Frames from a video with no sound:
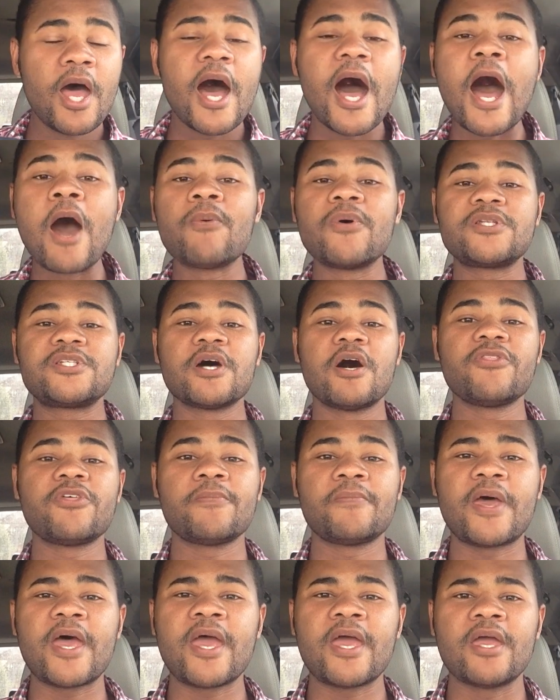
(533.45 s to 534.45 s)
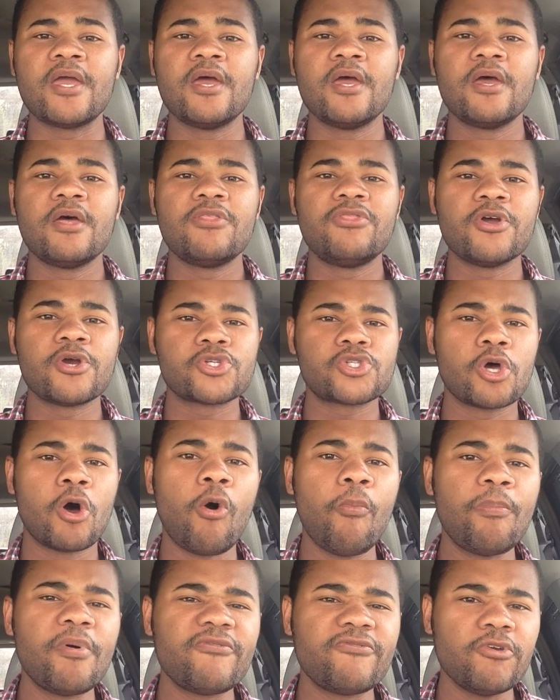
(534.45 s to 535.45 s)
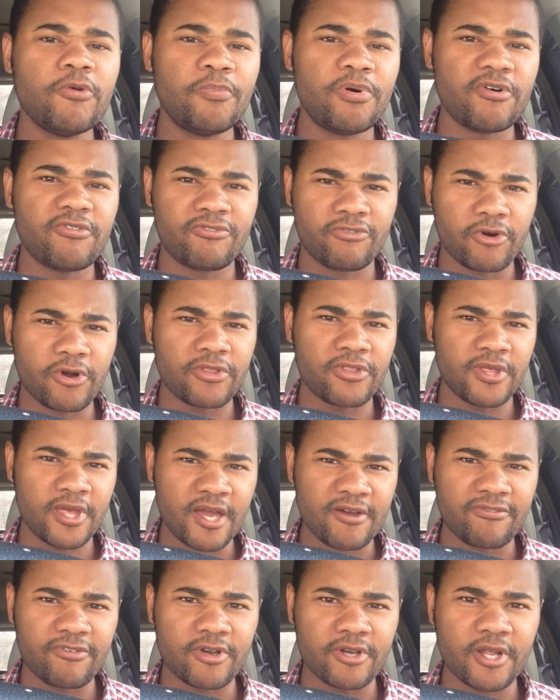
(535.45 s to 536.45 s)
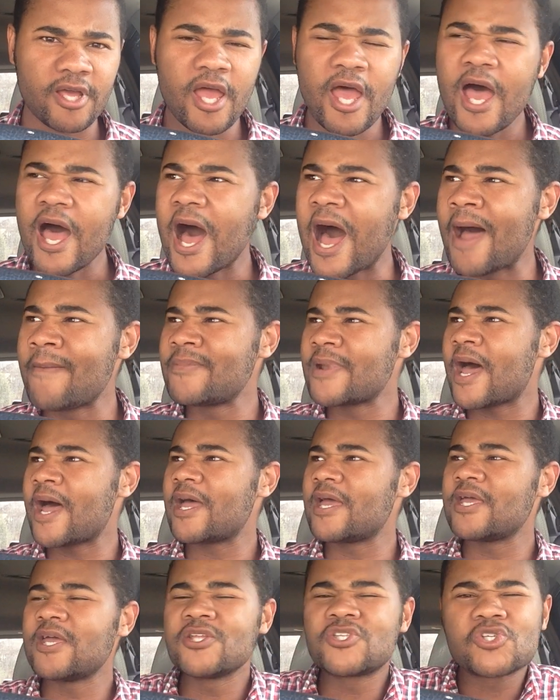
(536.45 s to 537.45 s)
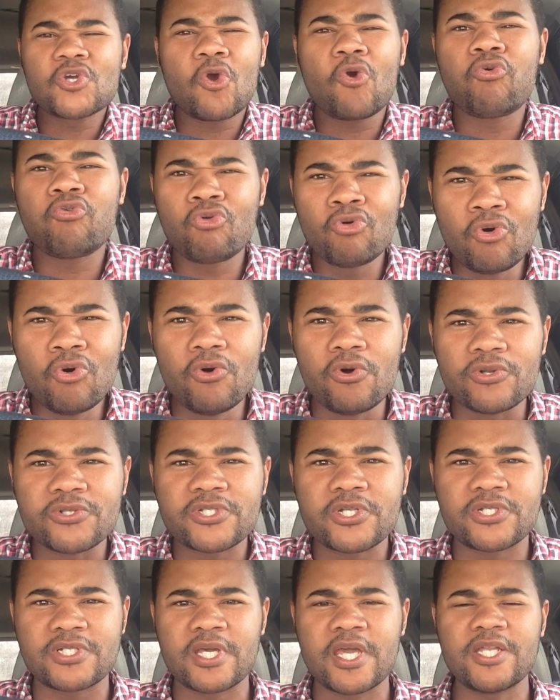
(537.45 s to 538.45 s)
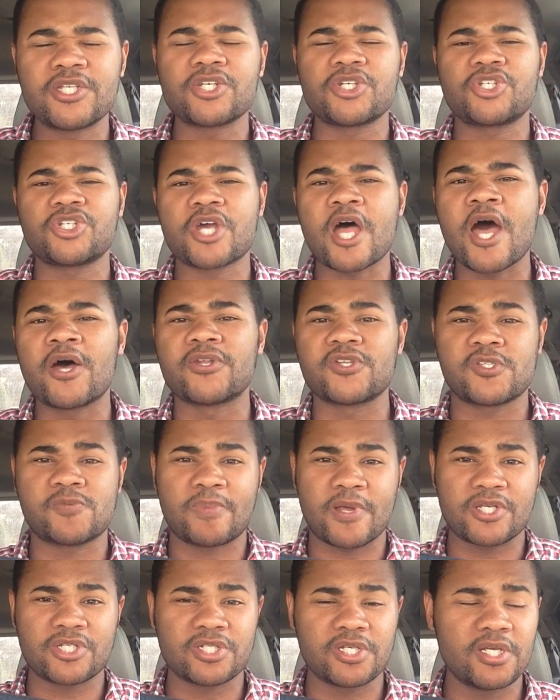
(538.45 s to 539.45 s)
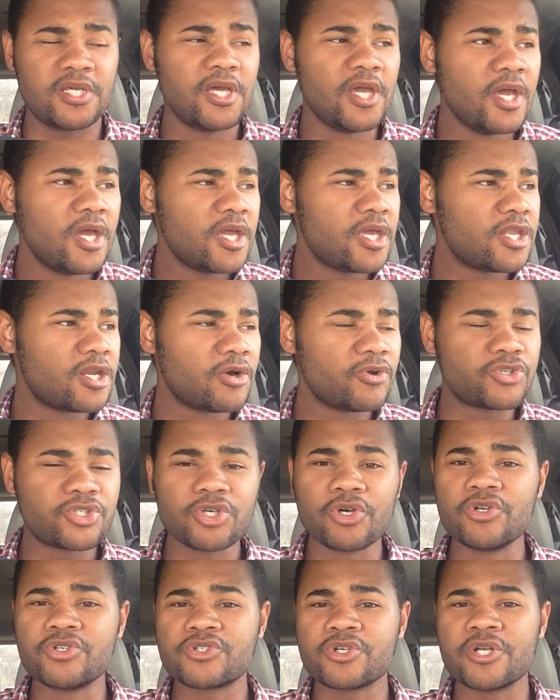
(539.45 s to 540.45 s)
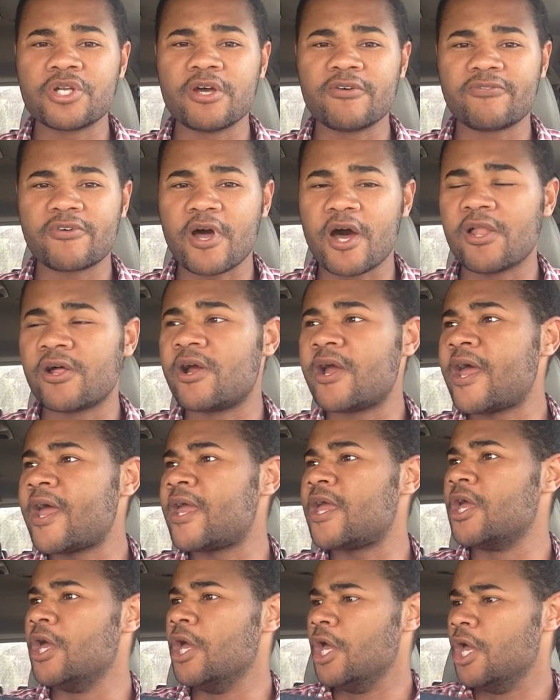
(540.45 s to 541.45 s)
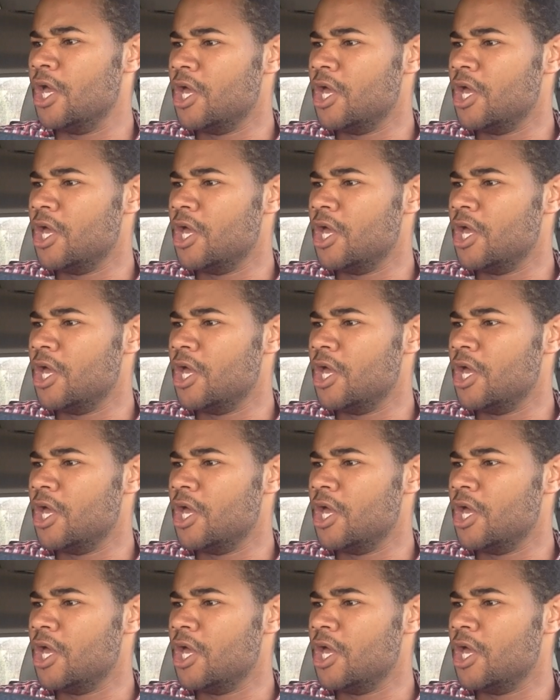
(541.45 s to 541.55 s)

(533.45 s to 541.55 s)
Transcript: I would tell them, hey, there's hope if you put forth the effort. It's cruel to teach a child, especially, children of color, hey,